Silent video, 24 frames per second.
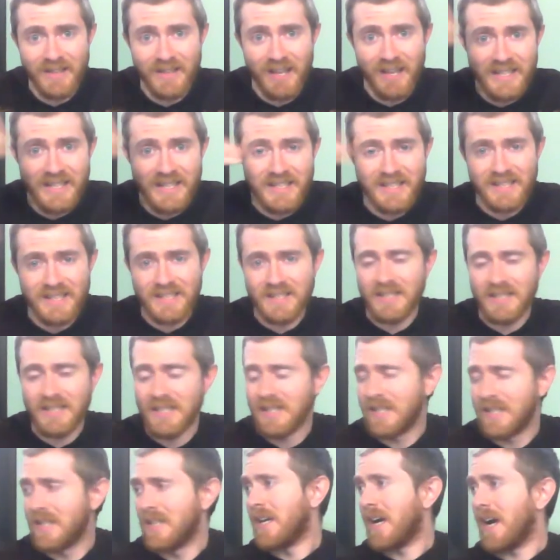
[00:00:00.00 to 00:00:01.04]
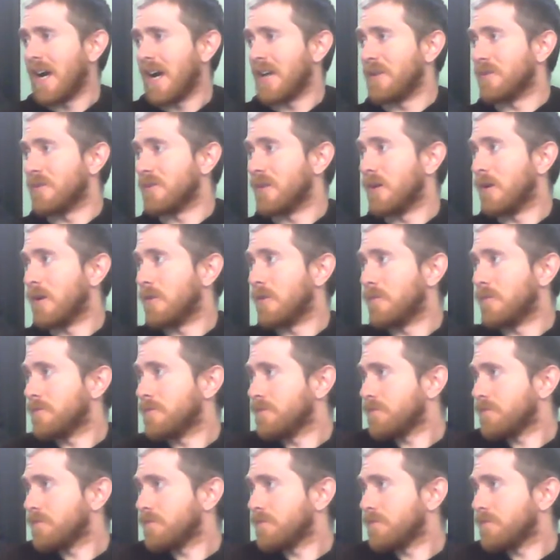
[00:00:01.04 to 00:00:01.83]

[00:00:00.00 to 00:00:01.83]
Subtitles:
Like, I don't know.